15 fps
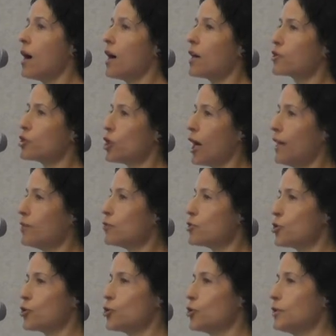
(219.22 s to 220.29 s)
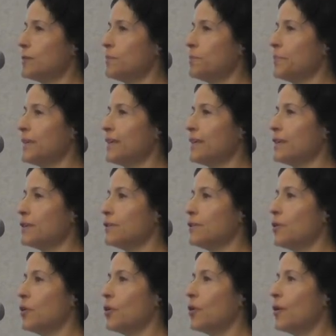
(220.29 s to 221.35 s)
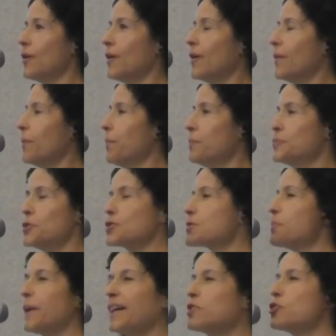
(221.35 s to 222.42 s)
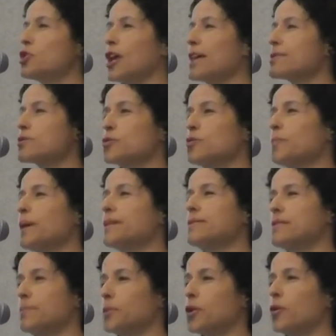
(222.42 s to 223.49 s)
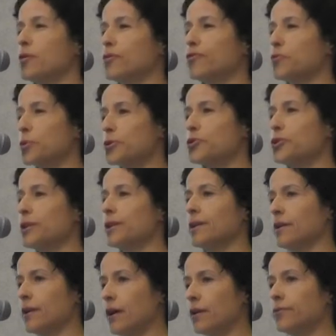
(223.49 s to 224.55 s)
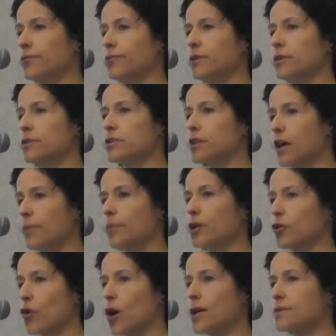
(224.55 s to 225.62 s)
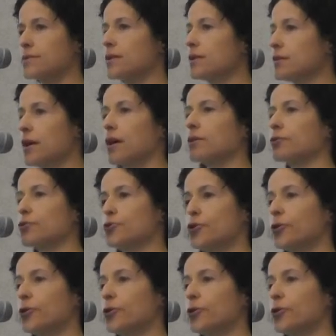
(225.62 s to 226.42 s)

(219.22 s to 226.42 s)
A child shouldn't be, just by chance or by zip code, fortunate enough to come across a Dr.